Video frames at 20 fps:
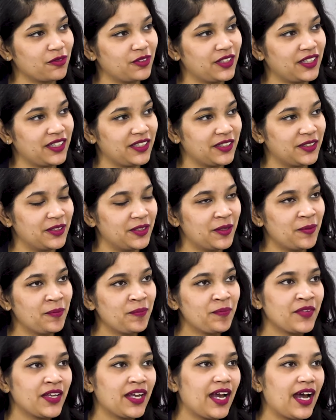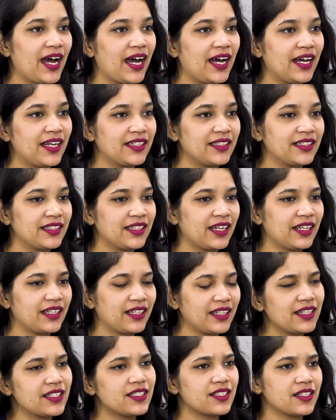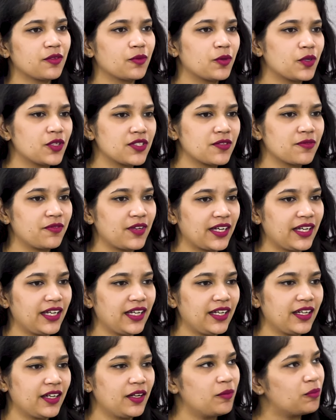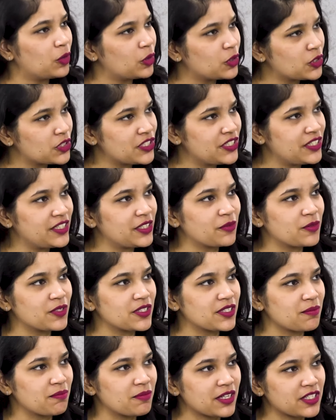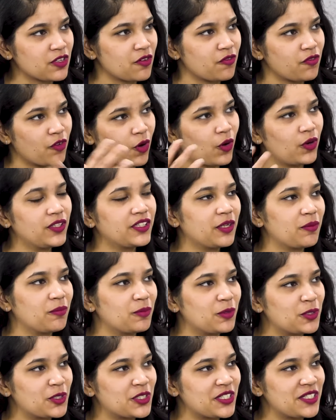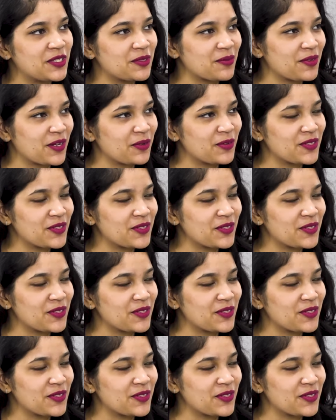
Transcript: of the year. And yes, it was very emotional. It was a mix of all the emotions when